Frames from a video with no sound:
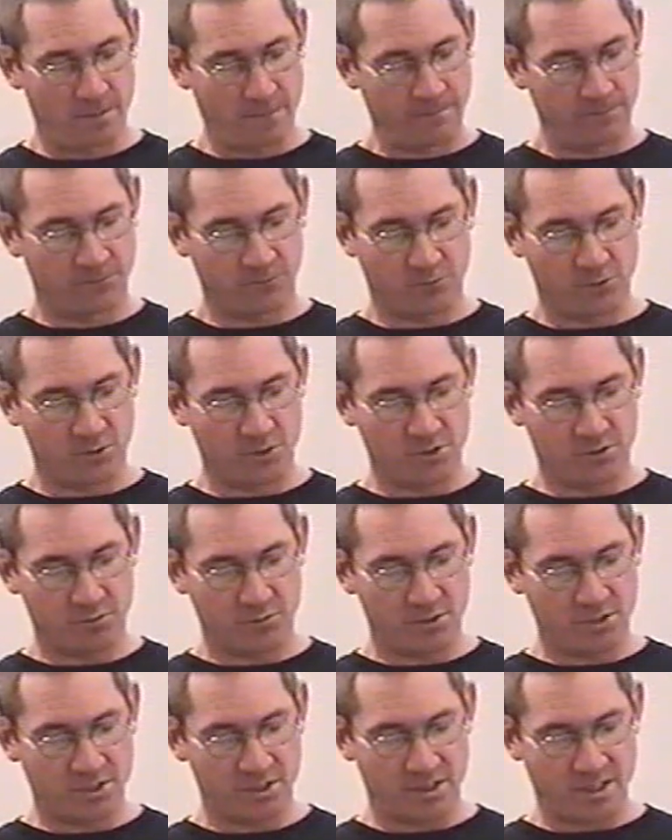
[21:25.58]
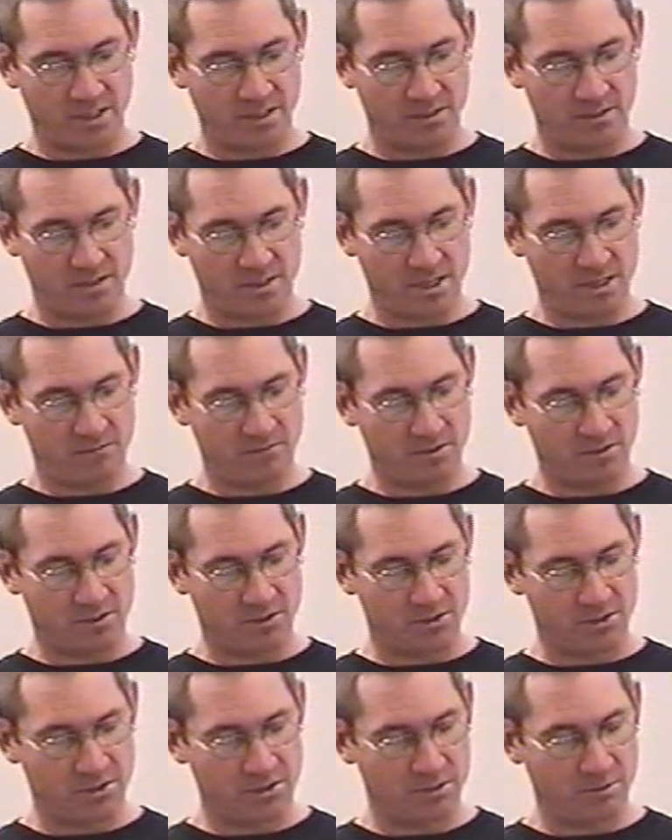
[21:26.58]
For this reason, I did not even
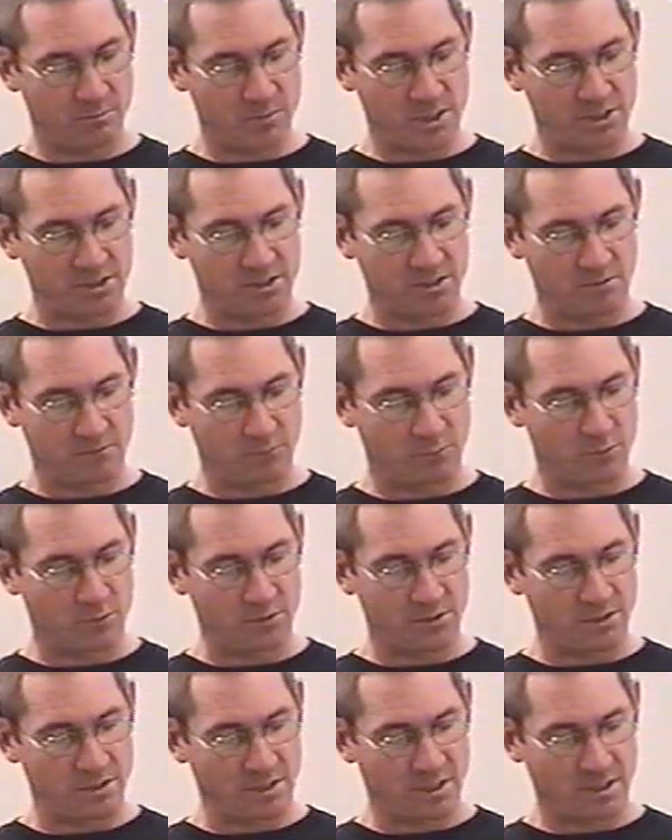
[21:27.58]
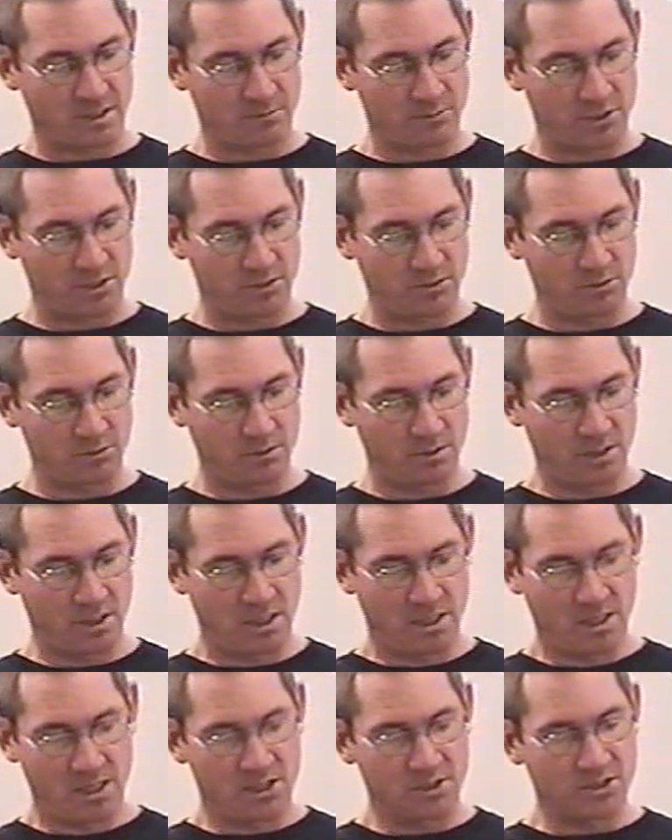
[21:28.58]
consider myself worthy to come to you.
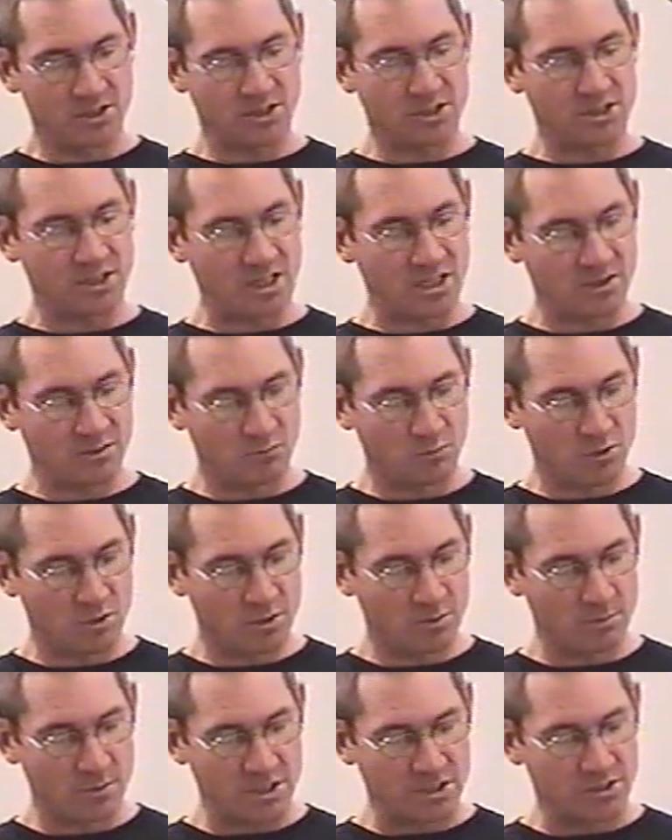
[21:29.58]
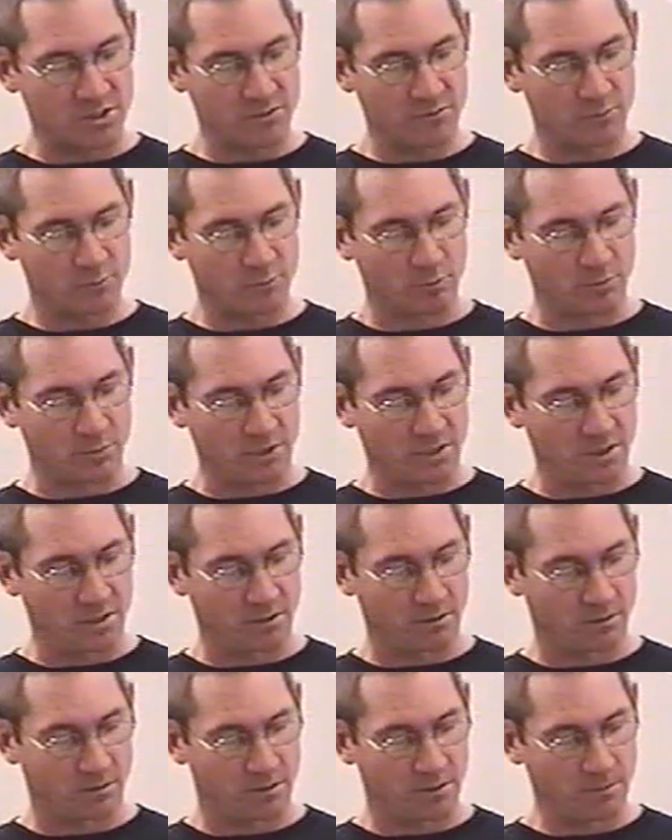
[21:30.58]
Just say the word, my servant will be
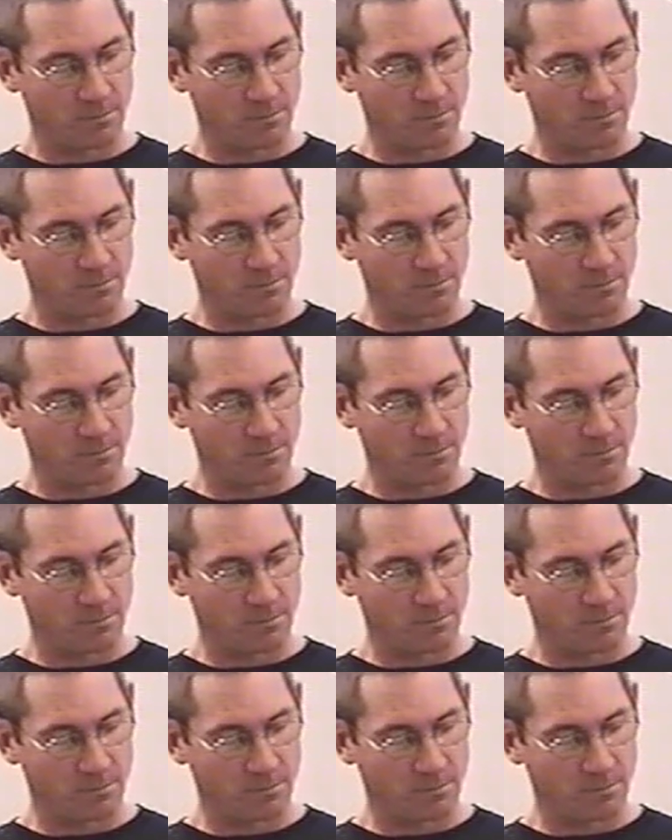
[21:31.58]
healed.